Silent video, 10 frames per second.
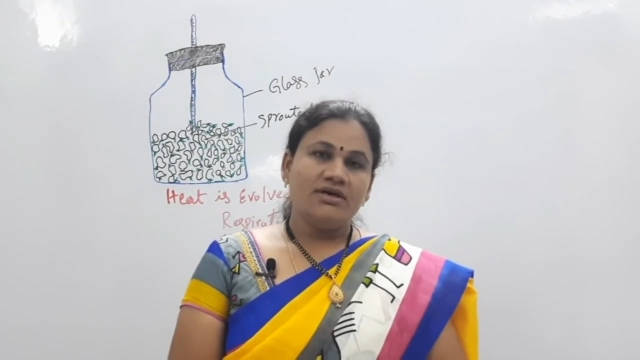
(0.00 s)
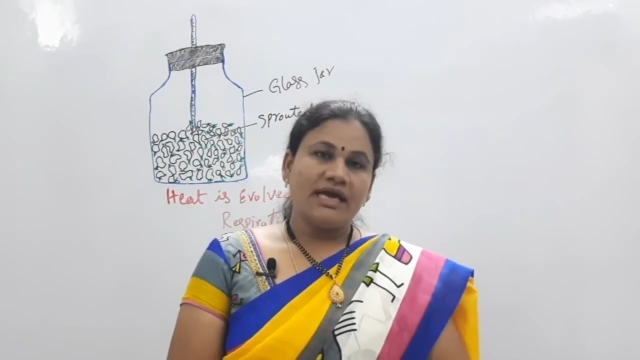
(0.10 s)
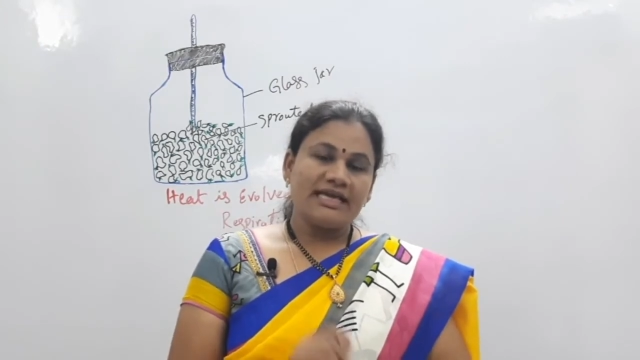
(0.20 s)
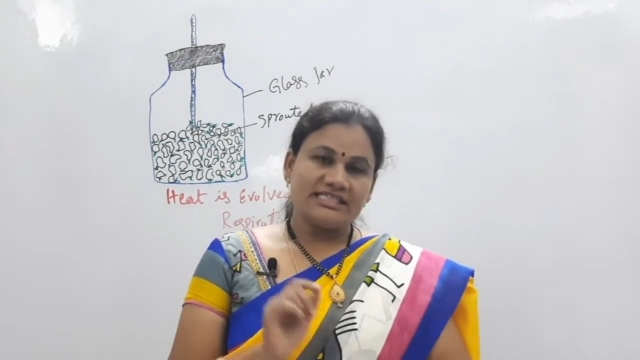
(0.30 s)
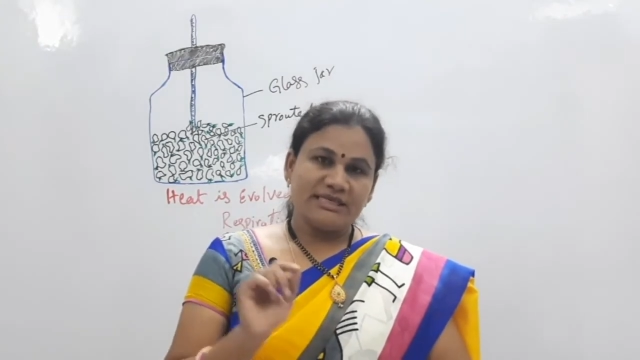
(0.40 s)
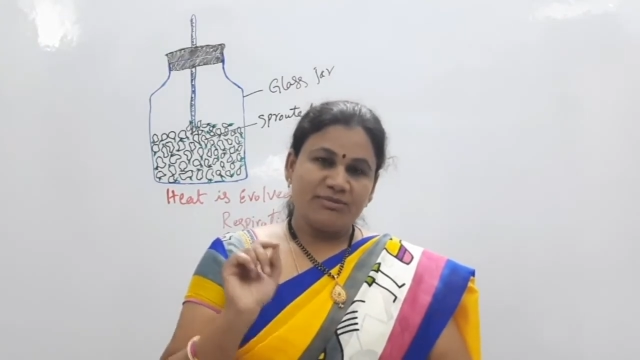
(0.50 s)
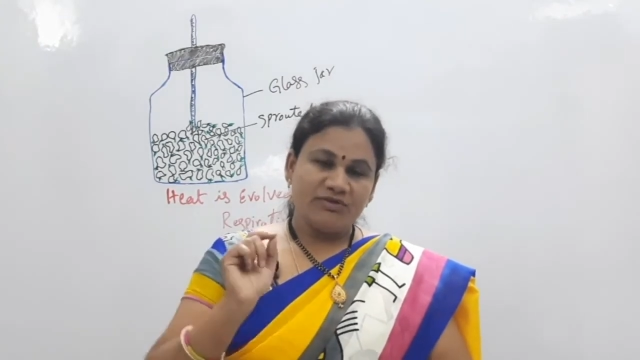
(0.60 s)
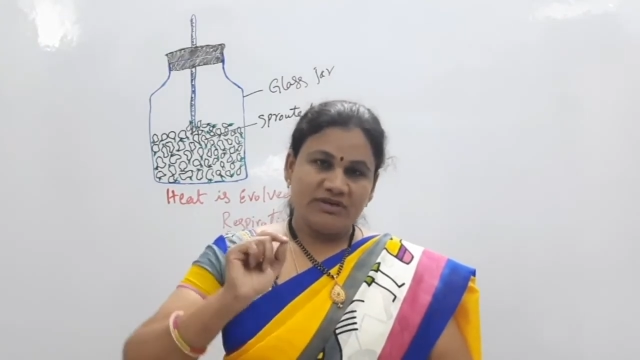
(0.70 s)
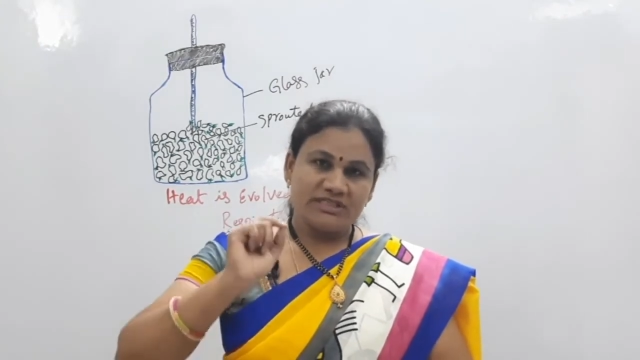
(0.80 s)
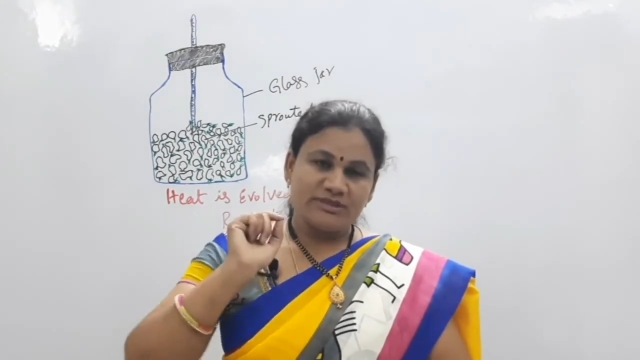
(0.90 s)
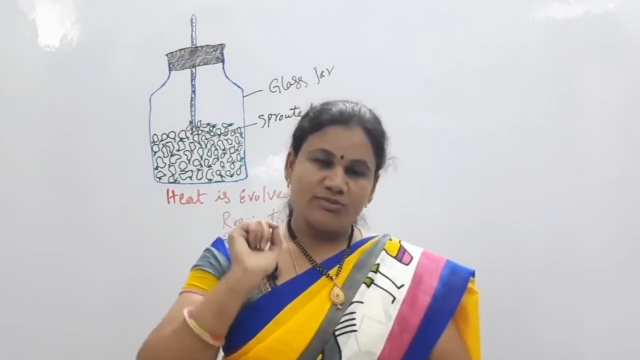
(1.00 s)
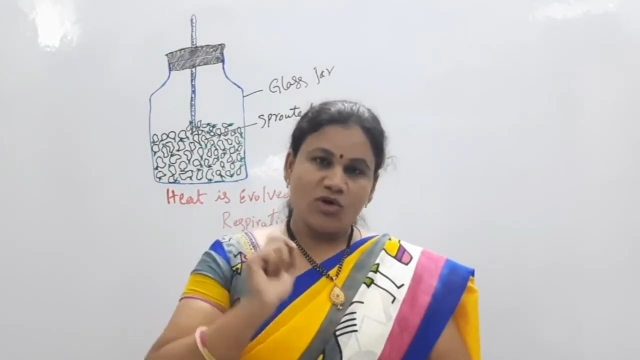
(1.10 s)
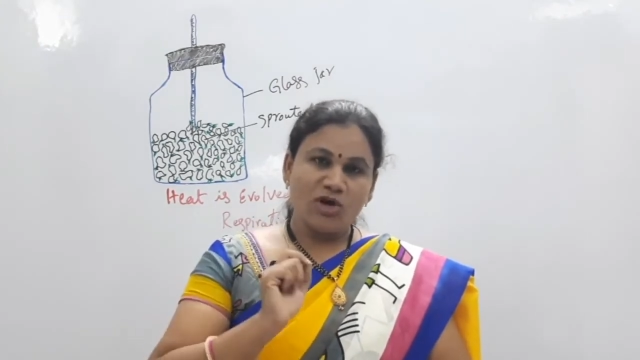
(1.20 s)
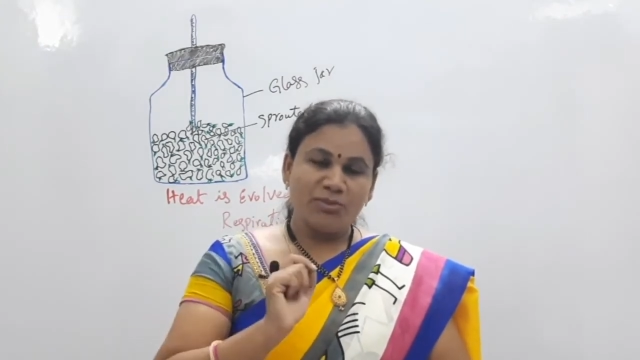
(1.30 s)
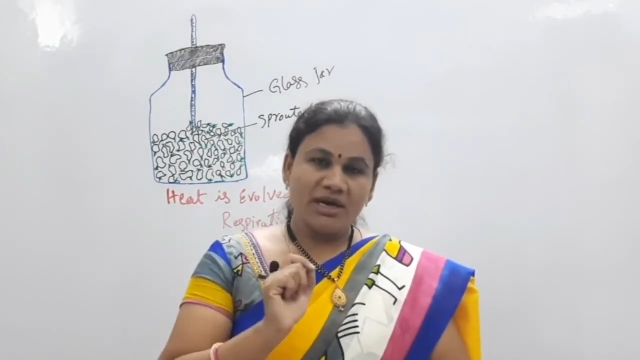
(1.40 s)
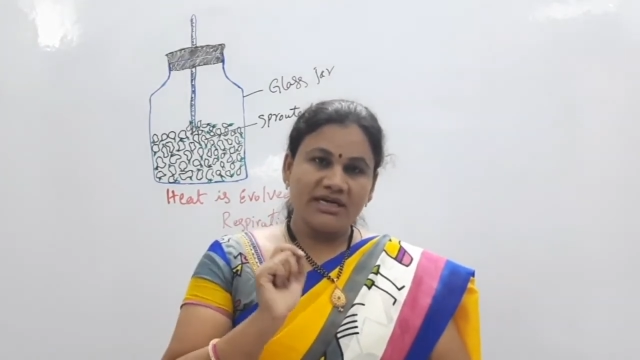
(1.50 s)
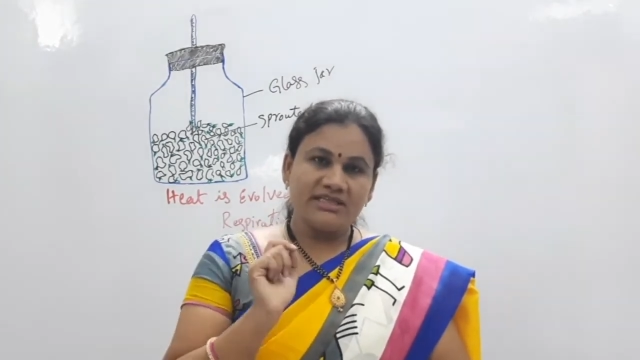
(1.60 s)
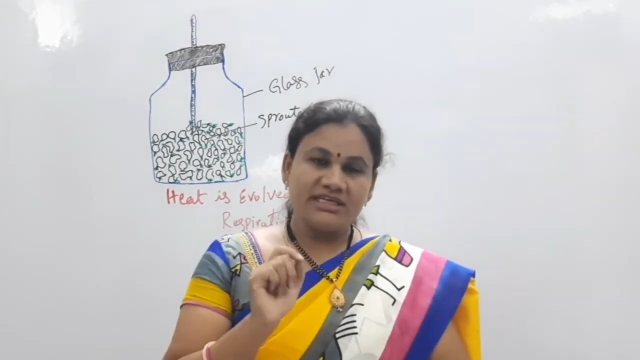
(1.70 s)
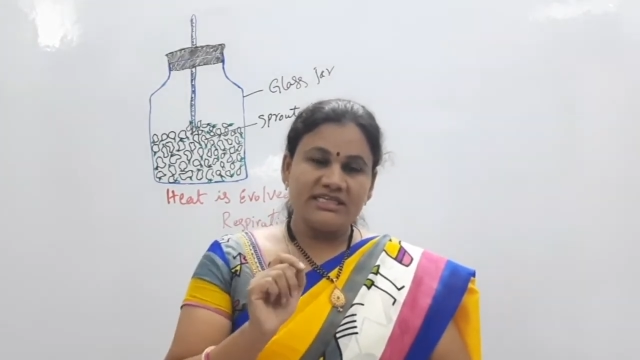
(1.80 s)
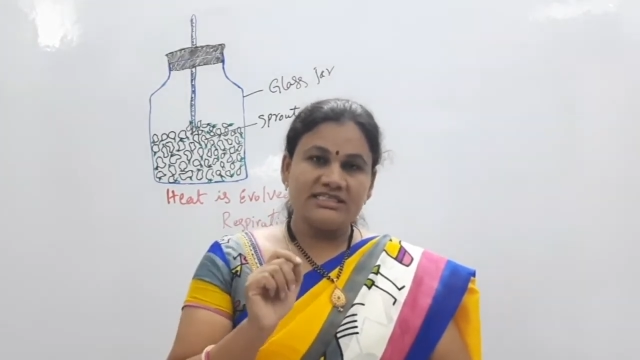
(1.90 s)
except one small part,
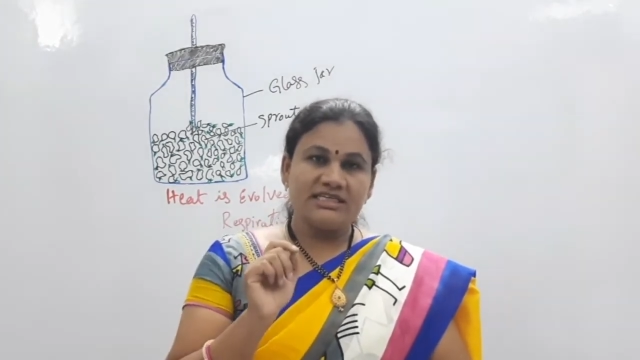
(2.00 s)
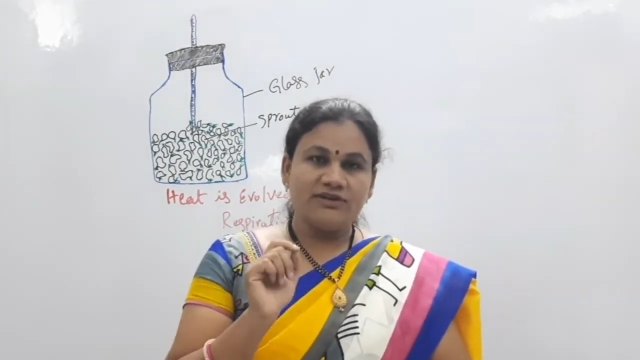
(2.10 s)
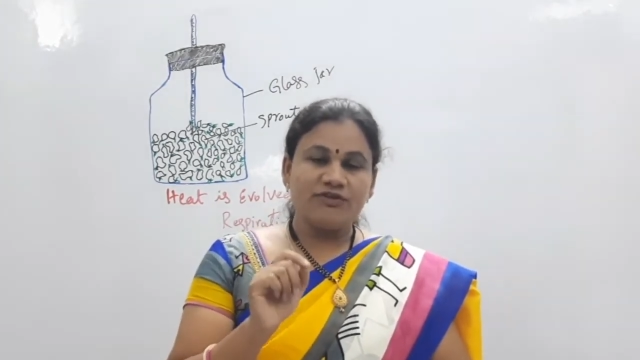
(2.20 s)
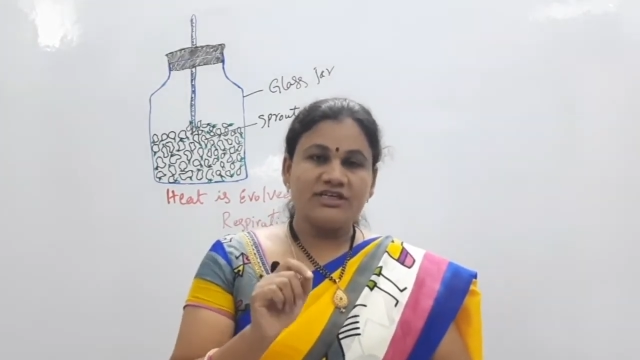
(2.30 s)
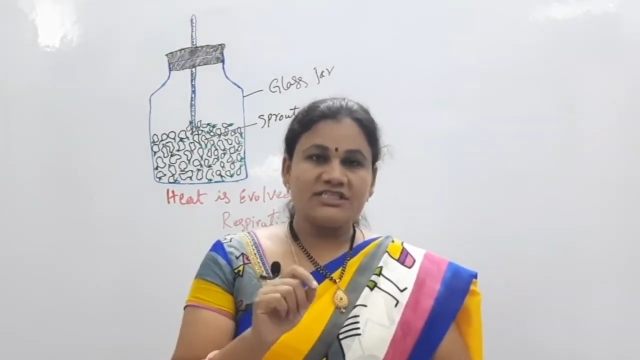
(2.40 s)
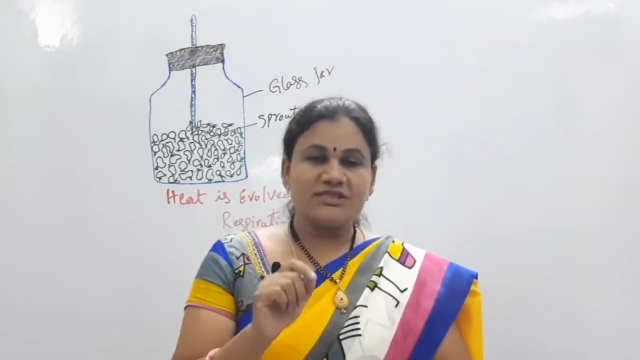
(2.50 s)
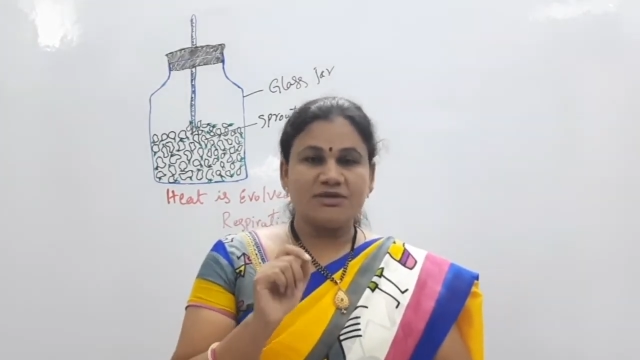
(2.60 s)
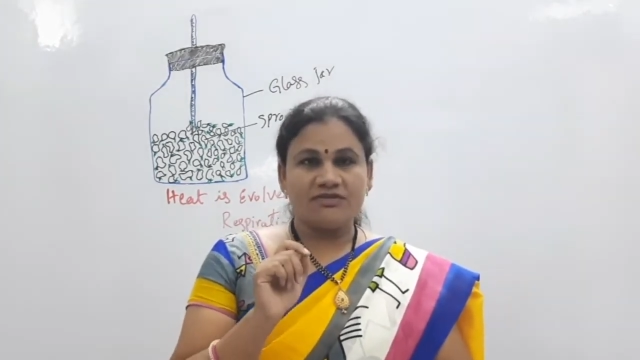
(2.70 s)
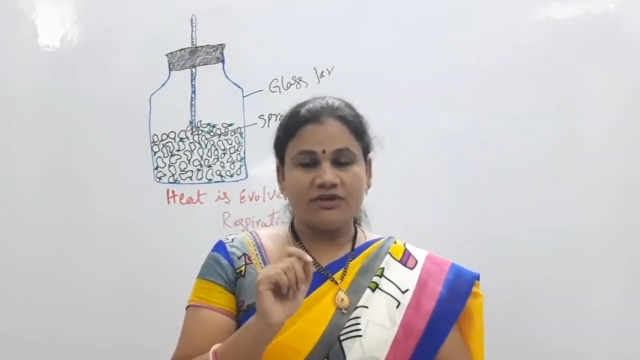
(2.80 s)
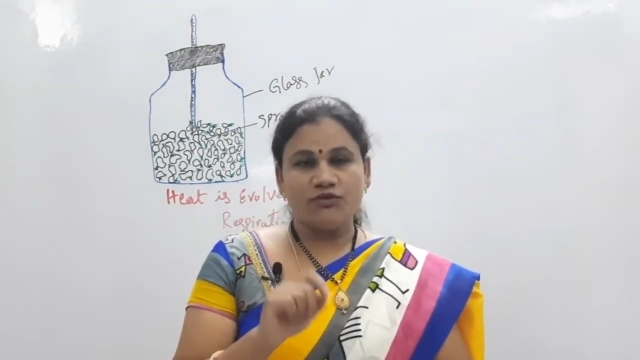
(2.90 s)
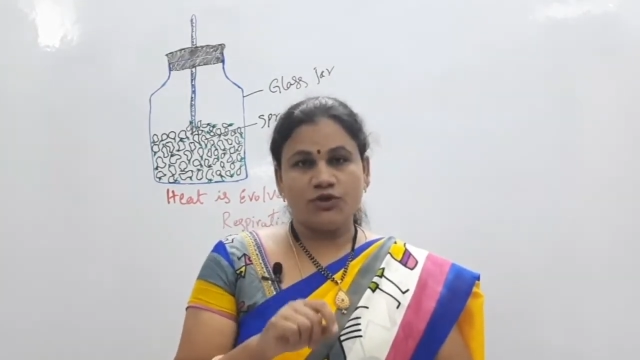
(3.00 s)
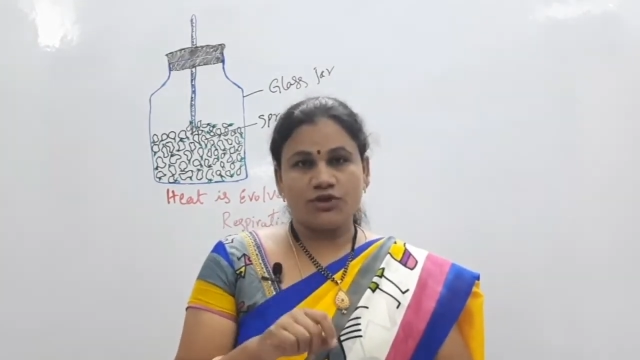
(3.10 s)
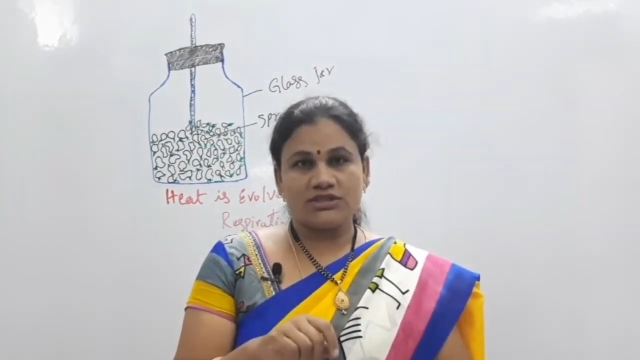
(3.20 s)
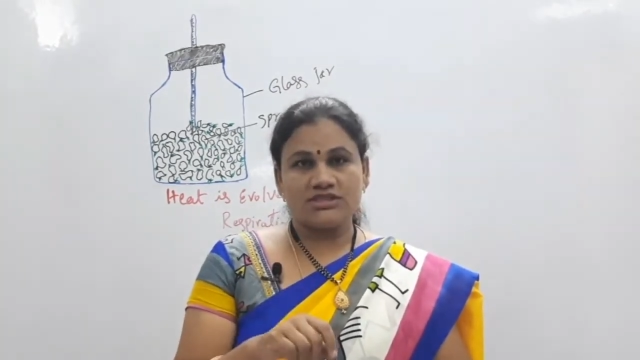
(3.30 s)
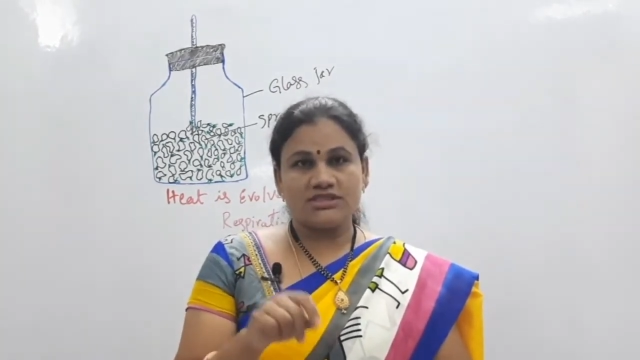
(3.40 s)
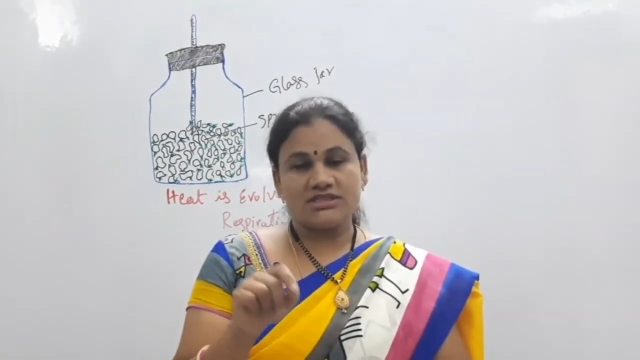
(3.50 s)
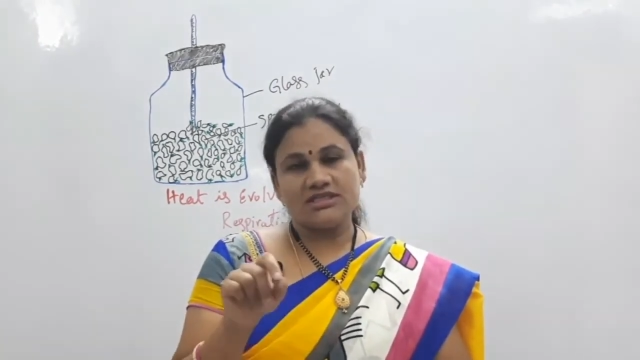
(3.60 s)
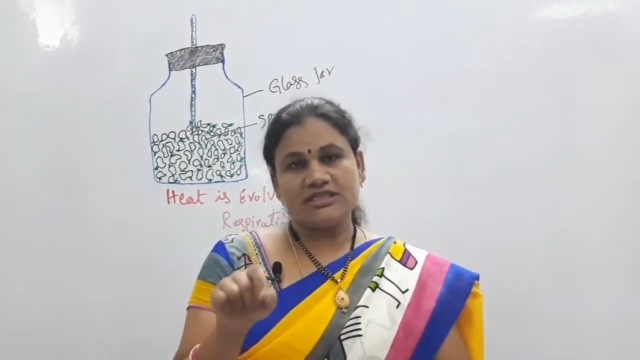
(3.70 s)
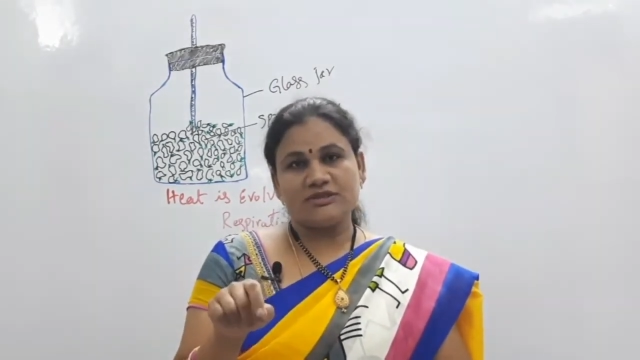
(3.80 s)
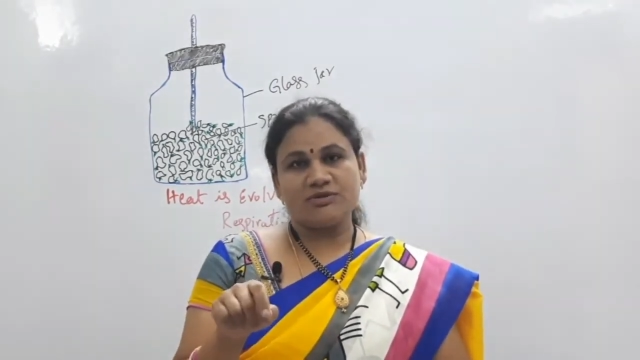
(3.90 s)
that is the differences between photosynthesis
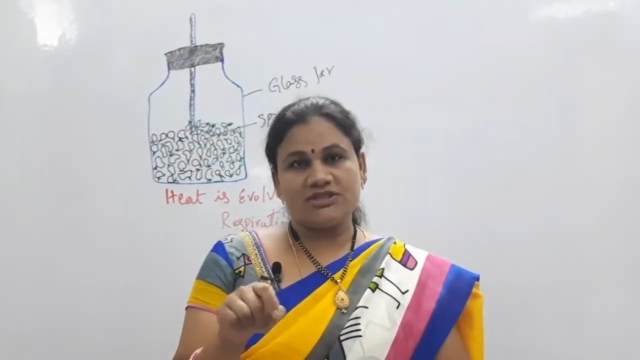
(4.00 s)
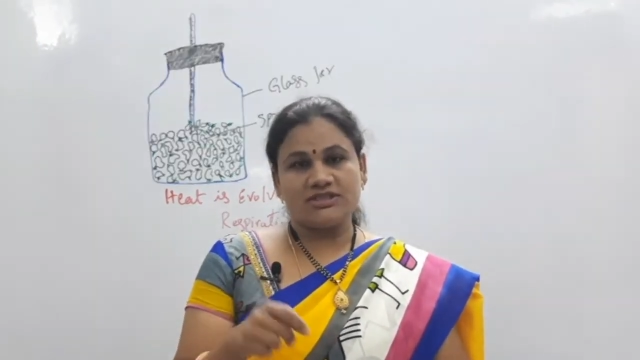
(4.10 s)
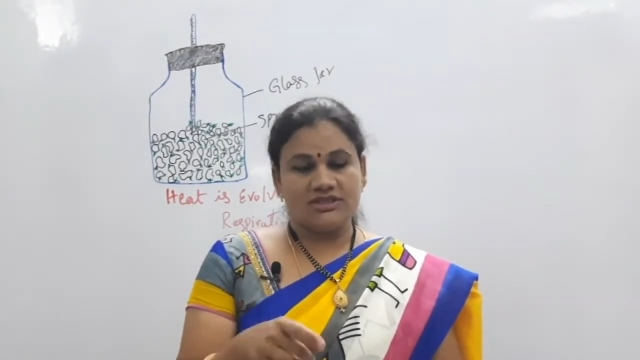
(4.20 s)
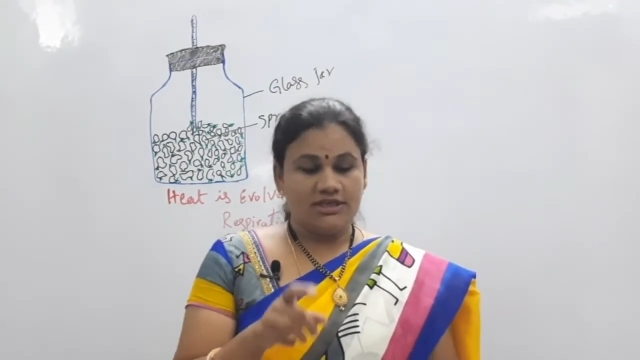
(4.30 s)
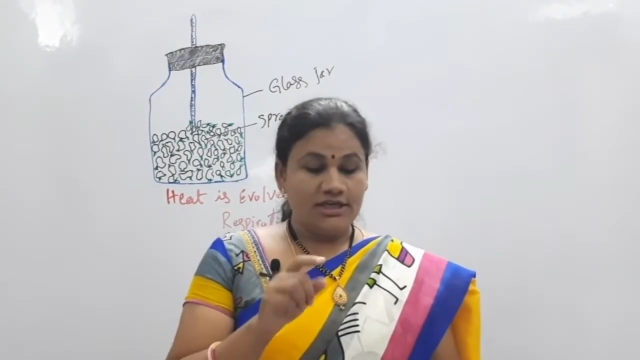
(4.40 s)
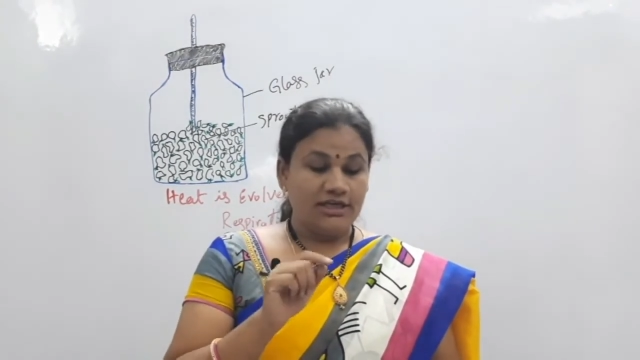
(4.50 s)
and respiration.